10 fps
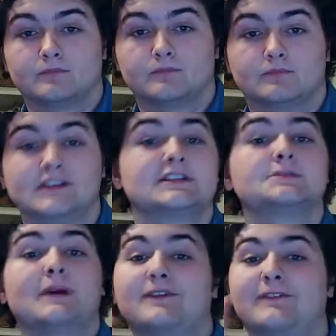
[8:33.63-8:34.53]
This is
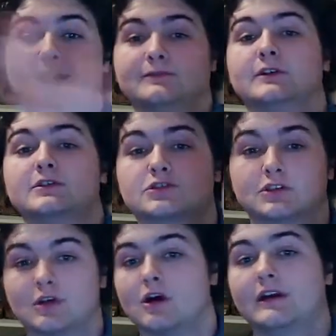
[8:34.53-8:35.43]
my favorite
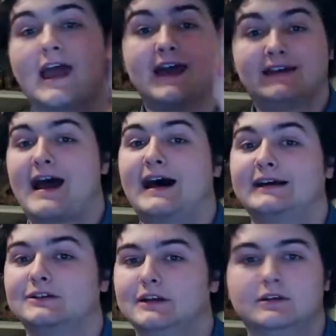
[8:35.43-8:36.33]
Shallan and
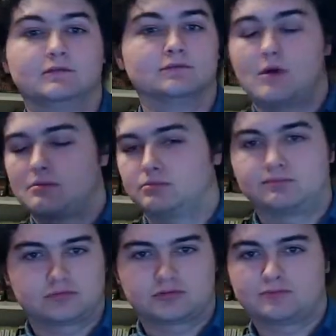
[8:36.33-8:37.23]
Adolin
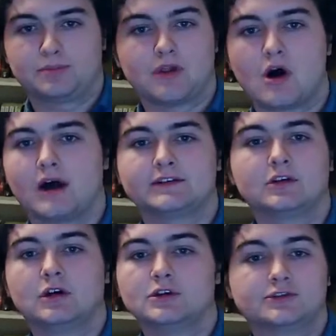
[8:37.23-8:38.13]
plot
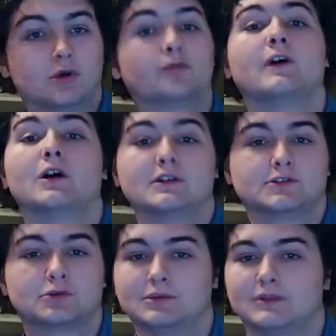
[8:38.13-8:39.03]
so far in
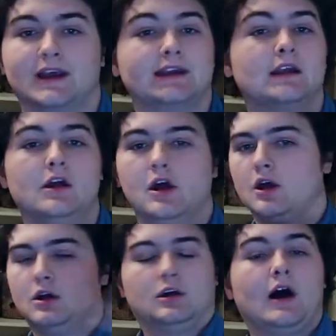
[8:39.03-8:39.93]
Stormlight.
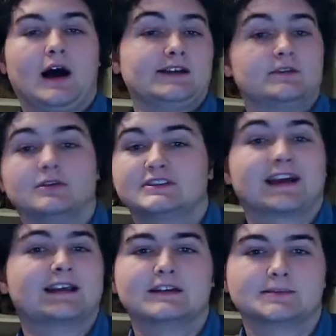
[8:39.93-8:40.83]

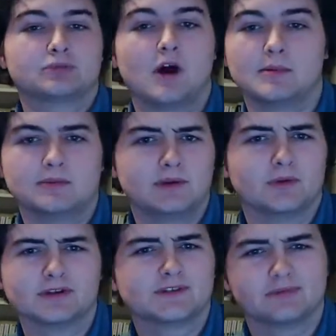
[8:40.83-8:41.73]
Second is probably
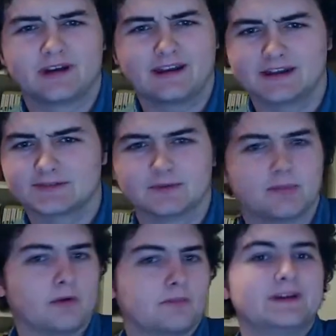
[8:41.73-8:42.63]
Words of Radiance for
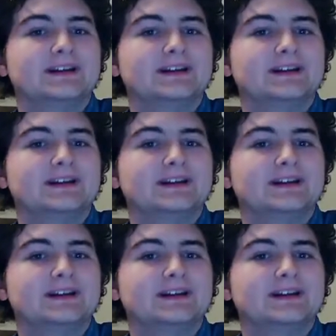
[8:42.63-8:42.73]
both, but it